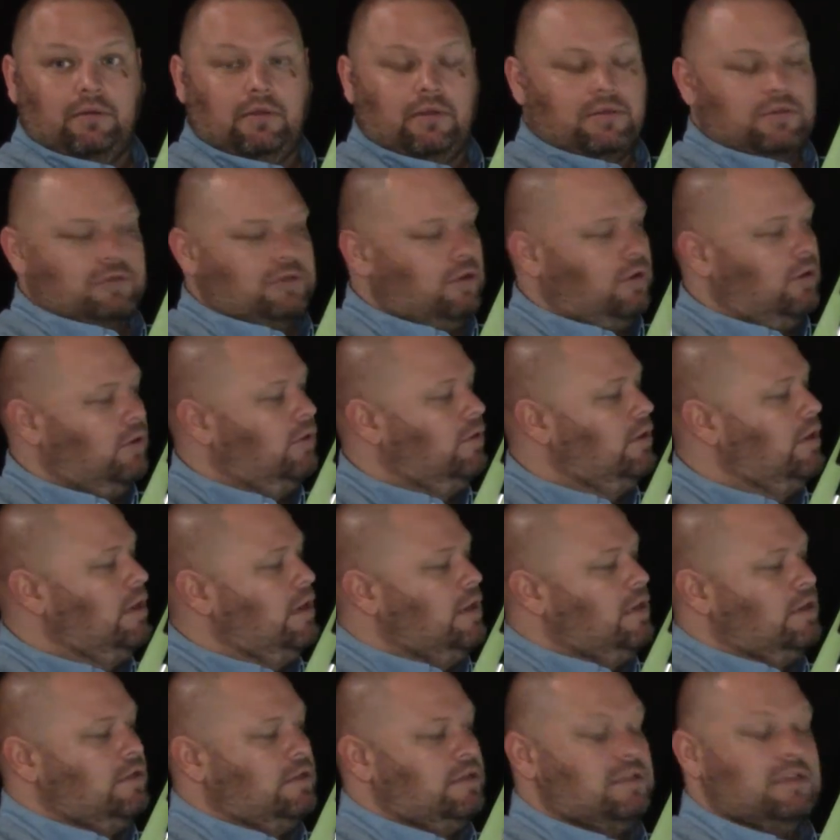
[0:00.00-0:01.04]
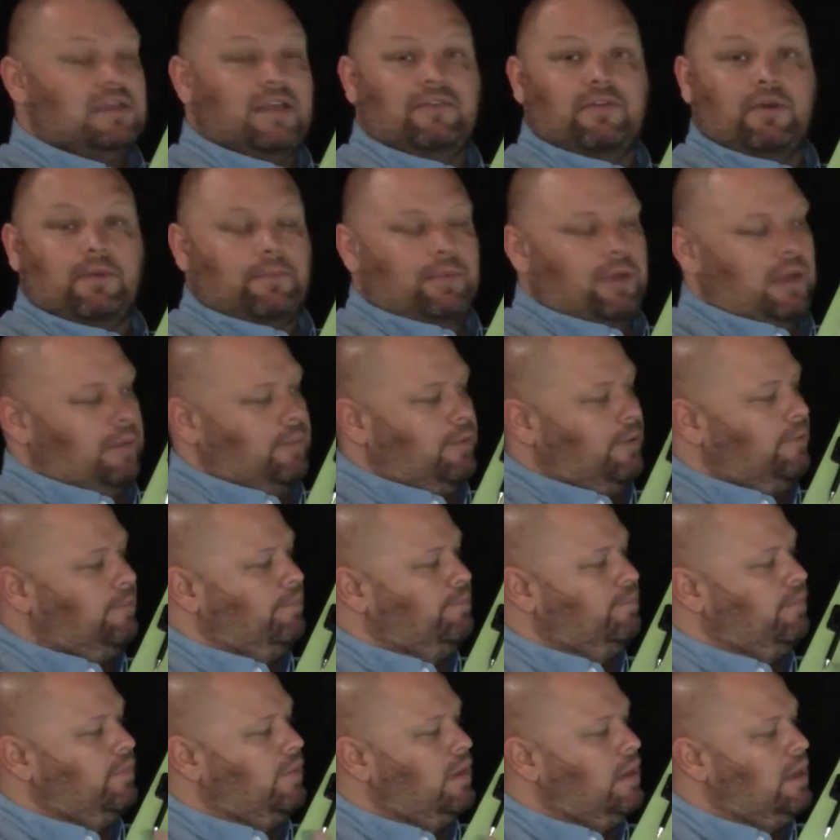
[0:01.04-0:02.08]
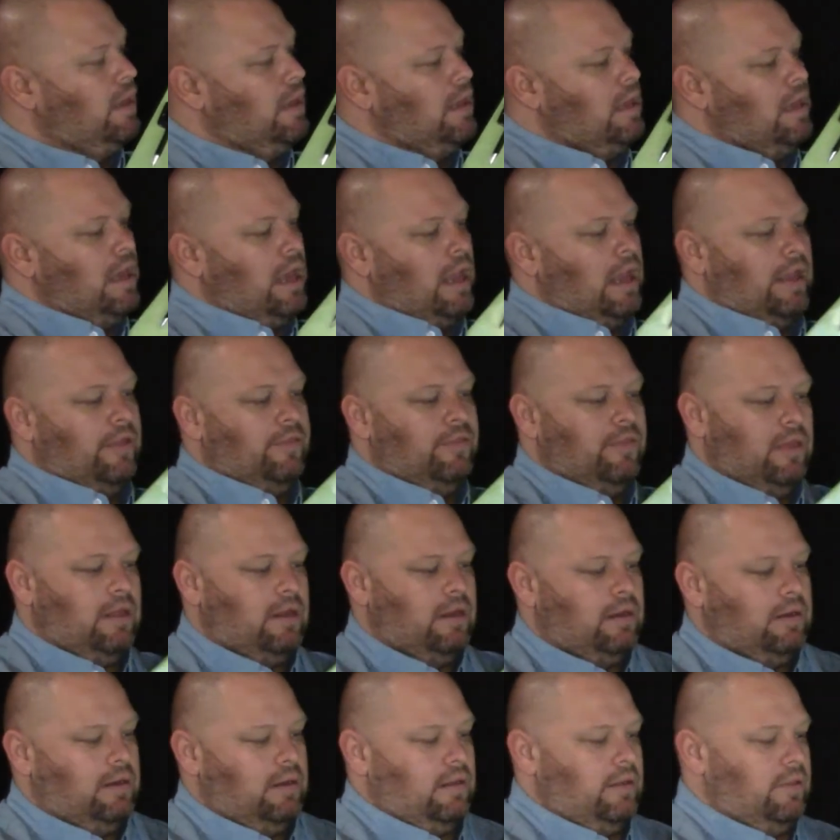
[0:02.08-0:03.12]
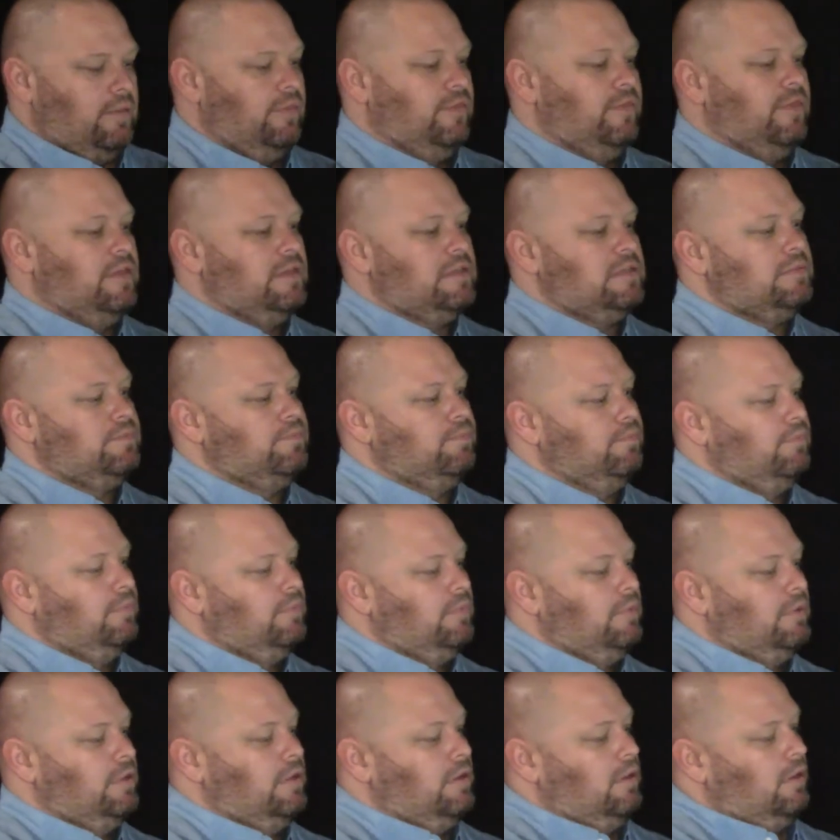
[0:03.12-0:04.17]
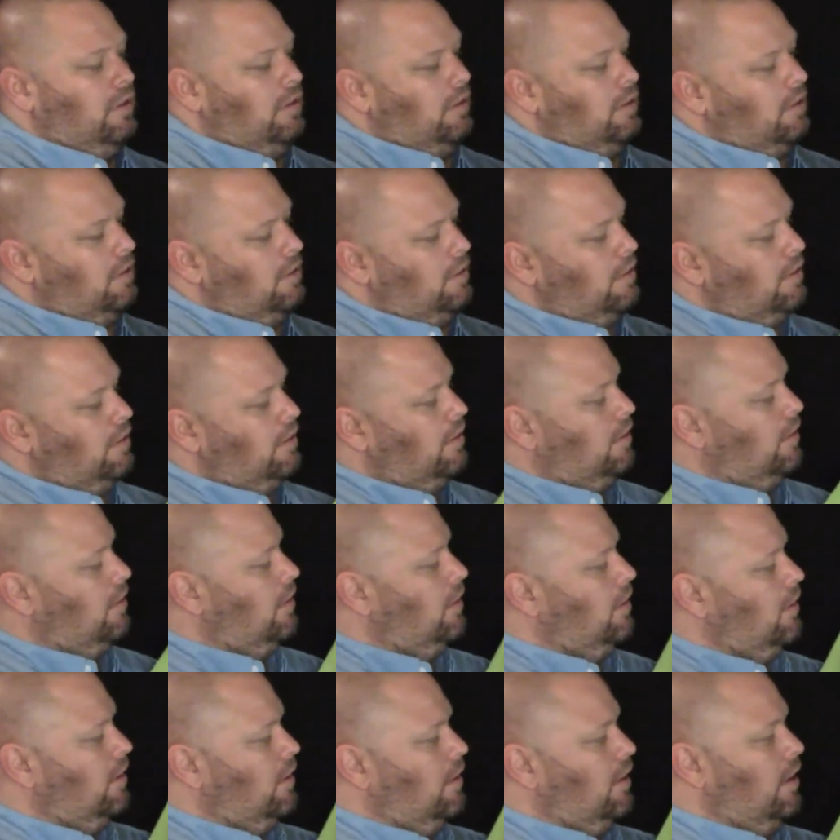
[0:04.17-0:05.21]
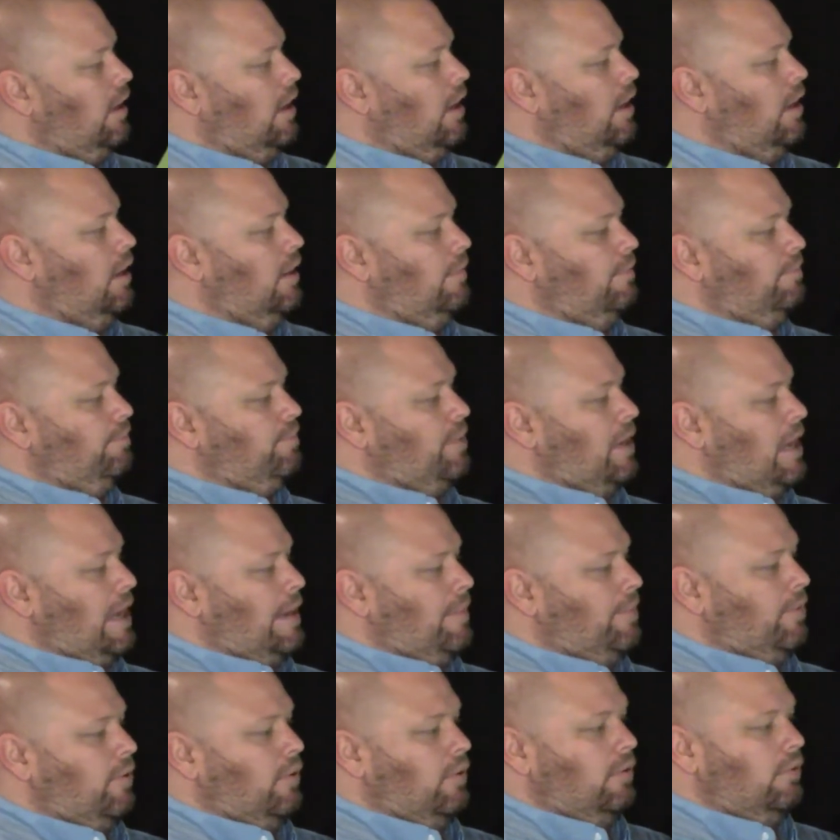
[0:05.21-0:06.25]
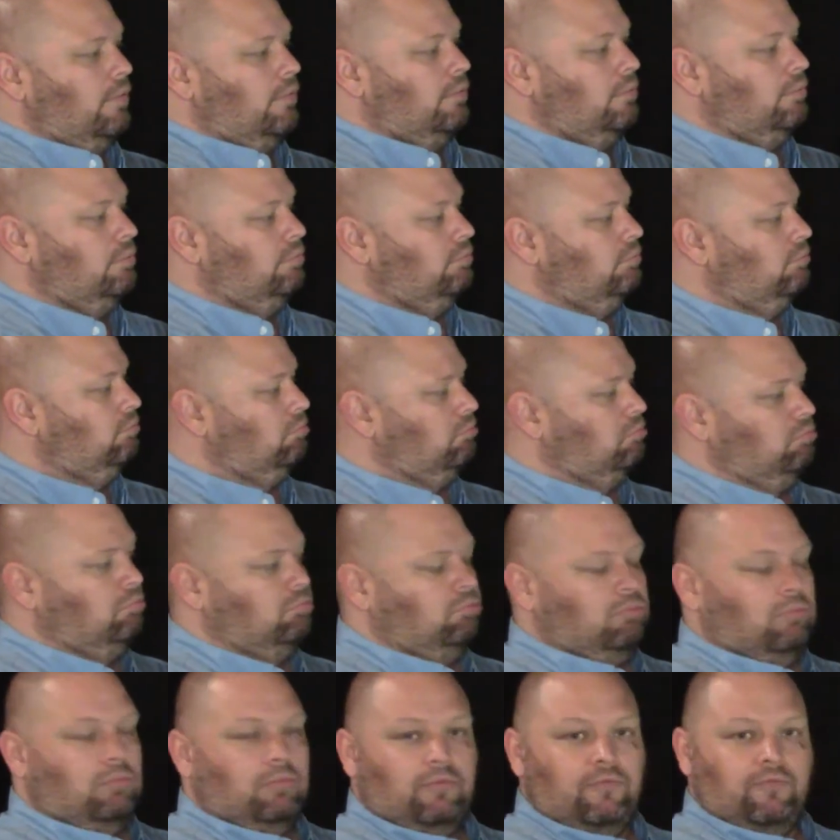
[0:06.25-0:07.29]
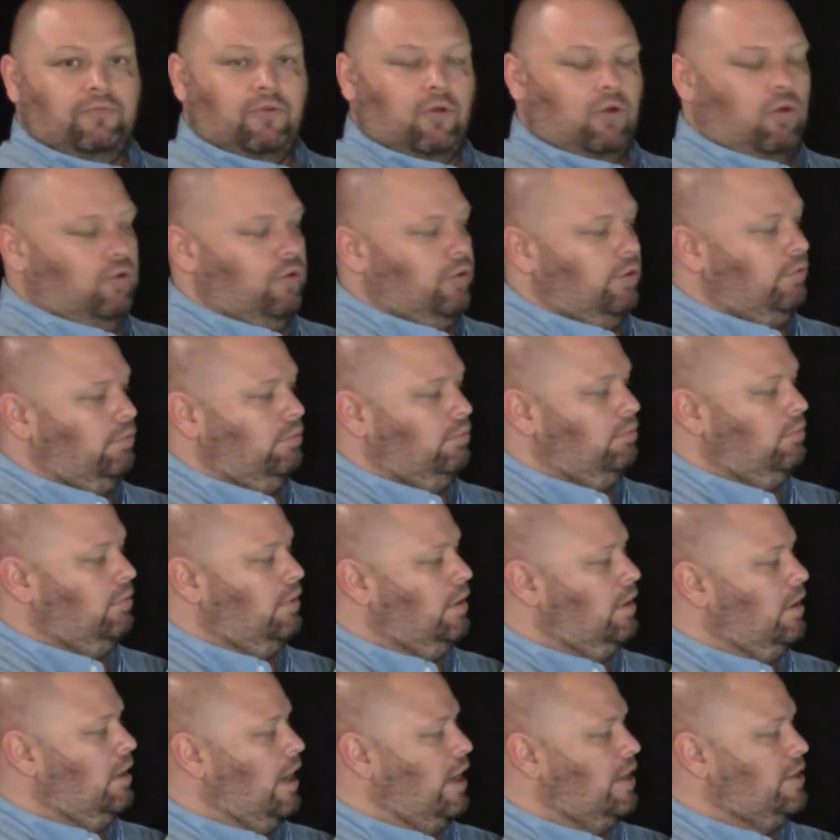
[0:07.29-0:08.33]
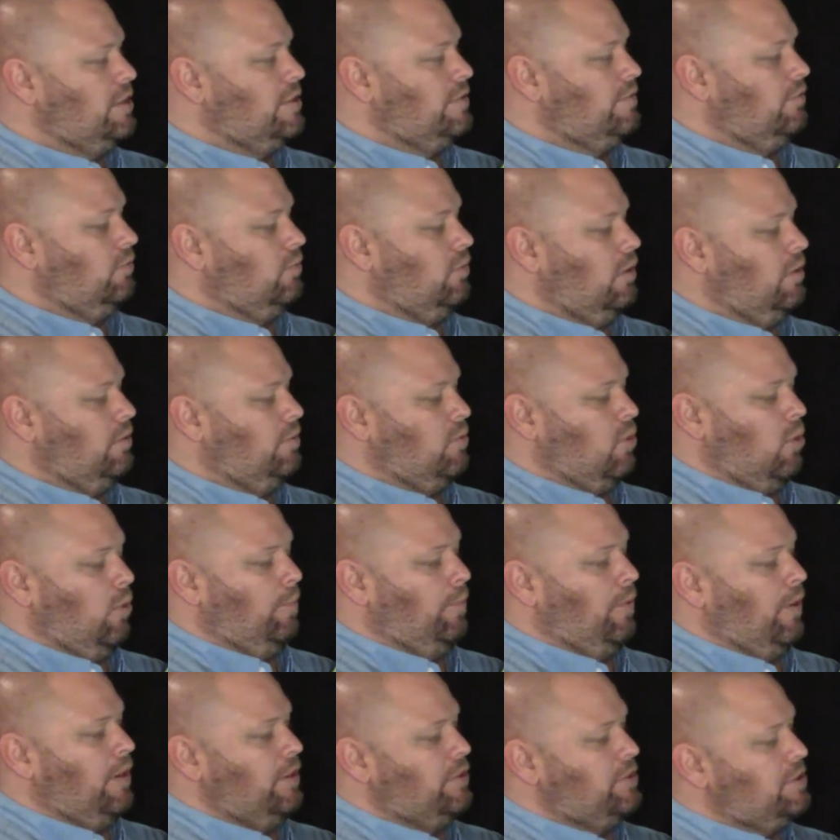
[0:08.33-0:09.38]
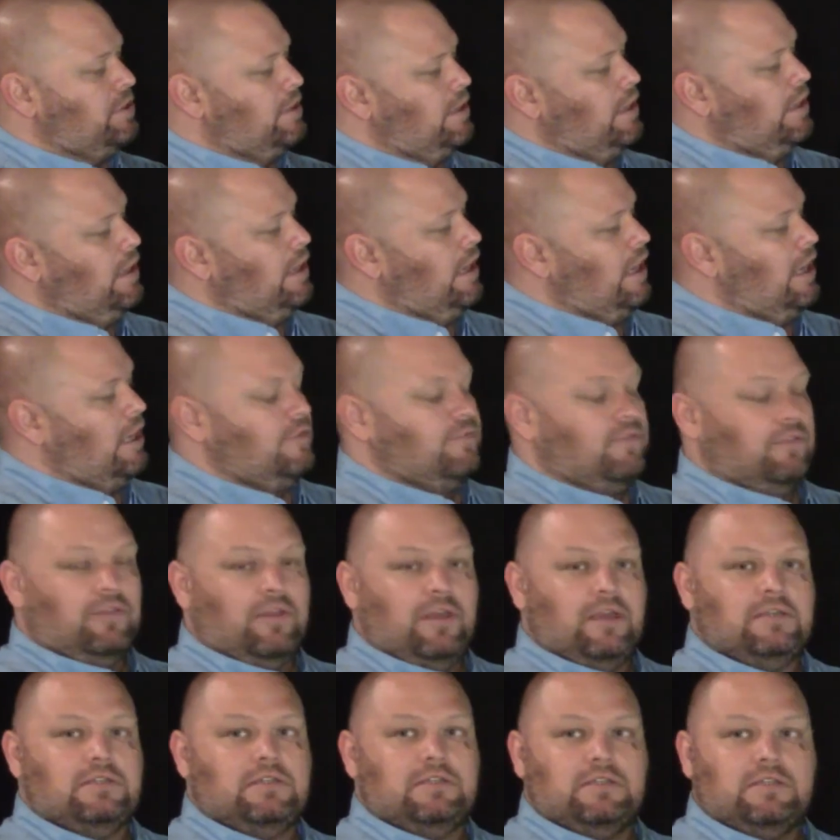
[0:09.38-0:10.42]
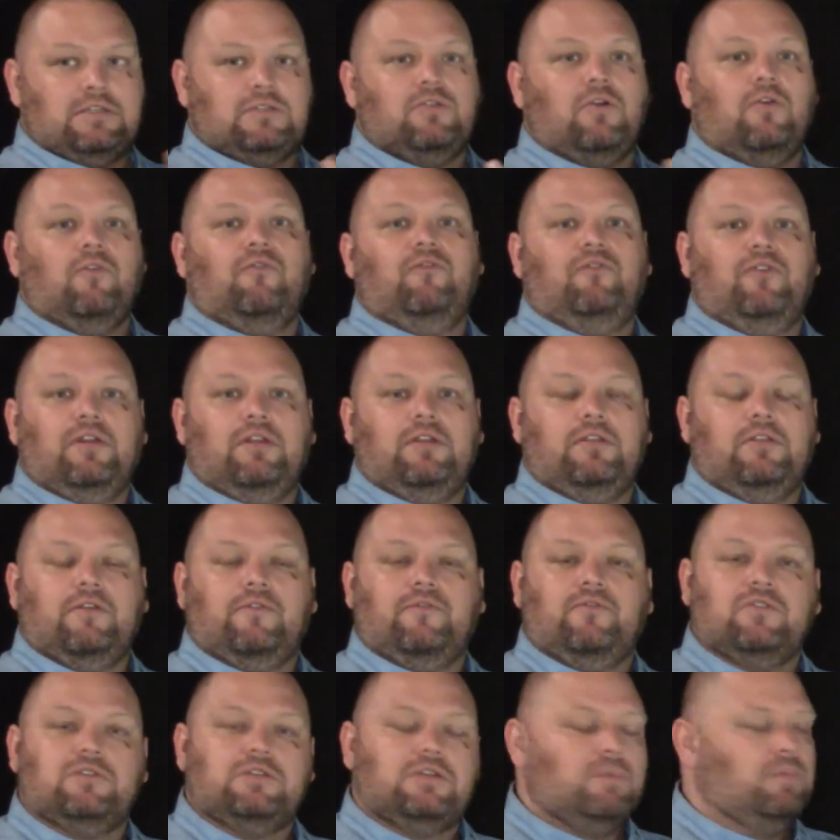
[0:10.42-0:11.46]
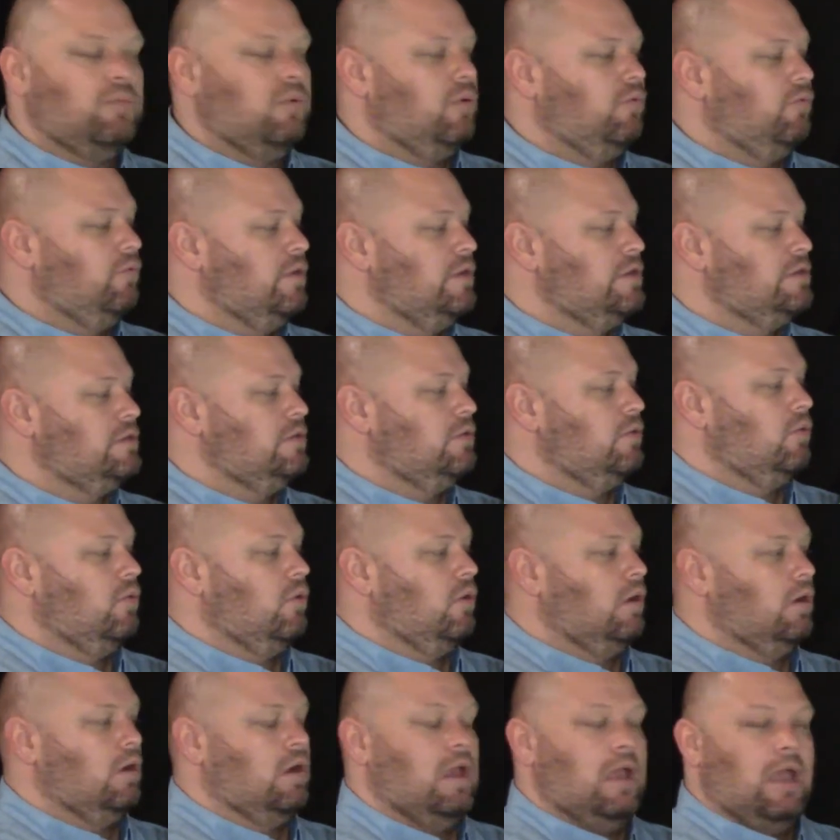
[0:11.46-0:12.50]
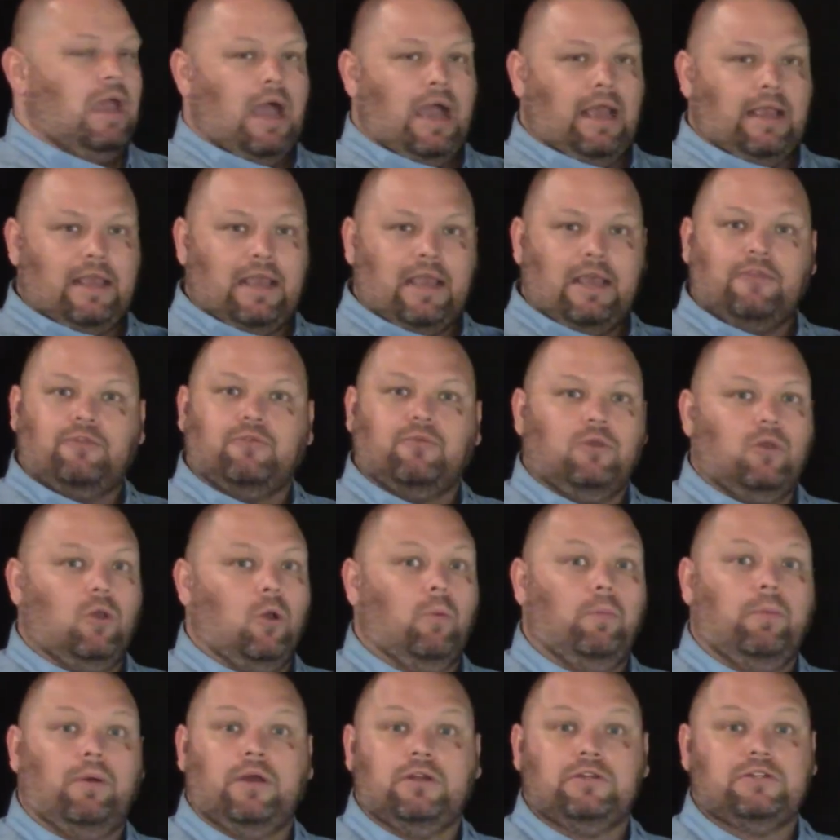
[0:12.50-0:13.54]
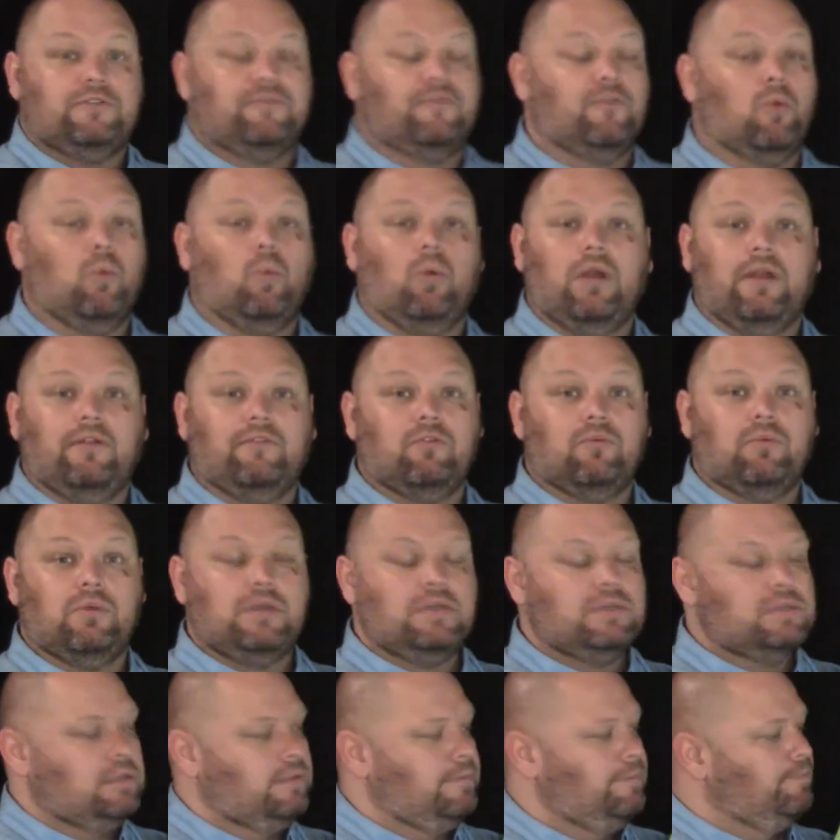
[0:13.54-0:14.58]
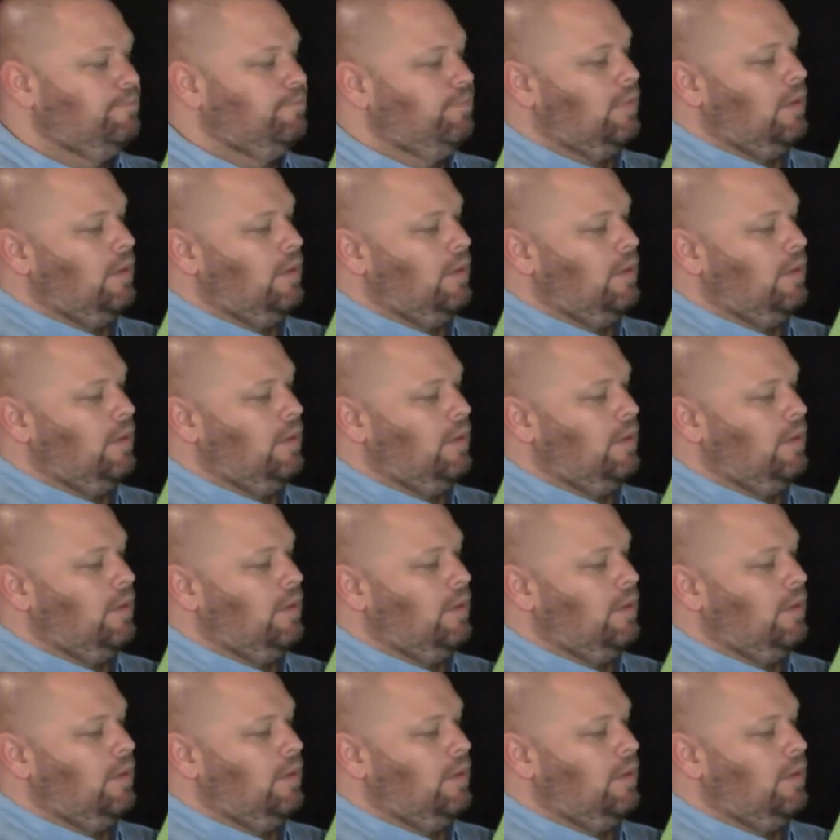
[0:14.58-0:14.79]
So just save on paper. And then this little paper folder, I just 3-hole punched. It's for things that just don't fit in there for some reason, or I can't 3-hole punch it for whatever reason.